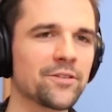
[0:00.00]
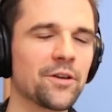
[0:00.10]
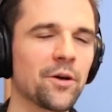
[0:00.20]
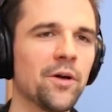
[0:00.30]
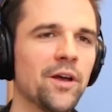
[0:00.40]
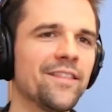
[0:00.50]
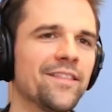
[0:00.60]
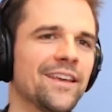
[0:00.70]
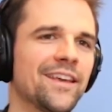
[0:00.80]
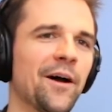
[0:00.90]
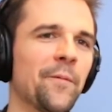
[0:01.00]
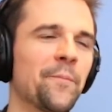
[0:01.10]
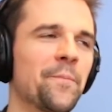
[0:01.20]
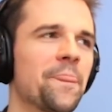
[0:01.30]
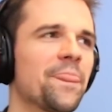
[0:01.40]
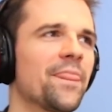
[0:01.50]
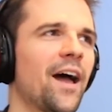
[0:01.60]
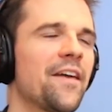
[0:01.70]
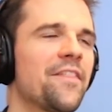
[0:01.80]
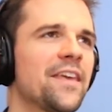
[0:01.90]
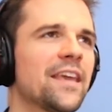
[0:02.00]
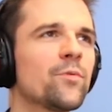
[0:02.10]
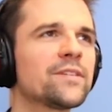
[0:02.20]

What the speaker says: So the I think it was